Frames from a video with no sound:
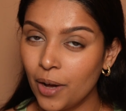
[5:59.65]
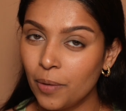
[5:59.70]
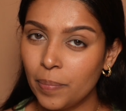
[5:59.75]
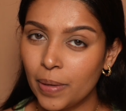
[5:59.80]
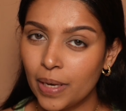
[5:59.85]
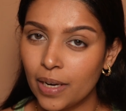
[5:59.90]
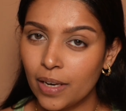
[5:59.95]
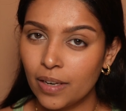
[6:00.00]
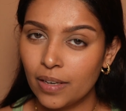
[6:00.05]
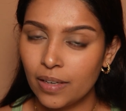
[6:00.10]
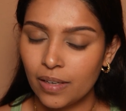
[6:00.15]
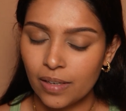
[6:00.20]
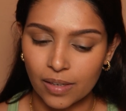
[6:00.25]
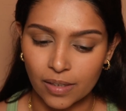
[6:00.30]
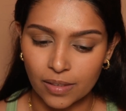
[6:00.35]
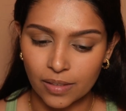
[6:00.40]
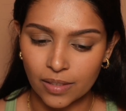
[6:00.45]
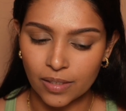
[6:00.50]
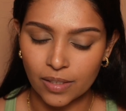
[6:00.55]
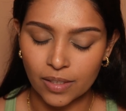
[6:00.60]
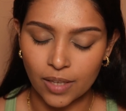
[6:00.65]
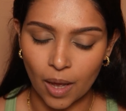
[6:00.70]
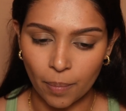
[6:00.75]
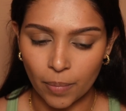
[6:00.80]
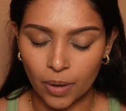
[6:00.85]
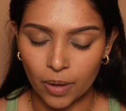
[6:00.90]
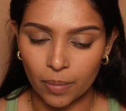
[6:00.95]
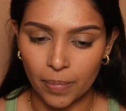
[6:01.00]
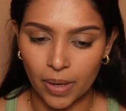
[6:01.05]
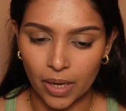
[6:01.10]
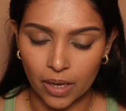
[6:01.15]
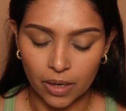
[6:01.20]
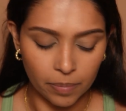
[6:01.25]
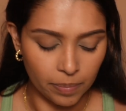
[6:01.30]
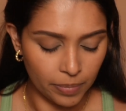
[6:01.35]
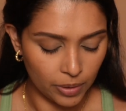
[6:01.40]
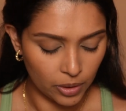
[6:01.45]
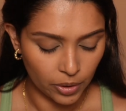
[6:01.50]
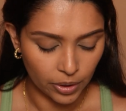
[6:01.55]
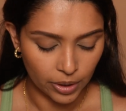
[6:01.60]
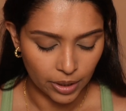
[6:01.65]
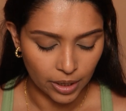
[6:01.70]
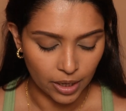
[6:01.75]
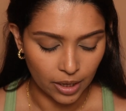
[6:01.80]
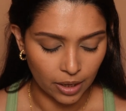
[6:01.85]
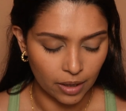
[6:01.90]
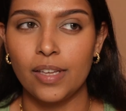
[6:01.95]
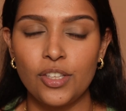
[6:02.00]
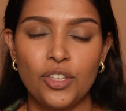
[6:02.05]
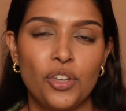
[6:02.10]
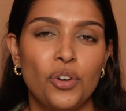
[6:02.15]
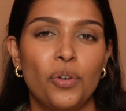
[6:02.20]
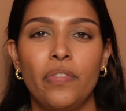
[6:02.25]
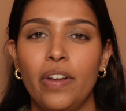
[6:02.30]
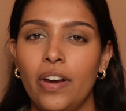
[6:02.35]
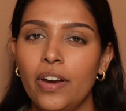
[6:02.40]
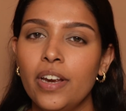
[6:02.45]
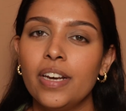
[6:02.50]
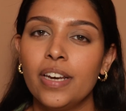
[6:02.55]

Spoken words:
opinion, a summer makeup look is, you know, very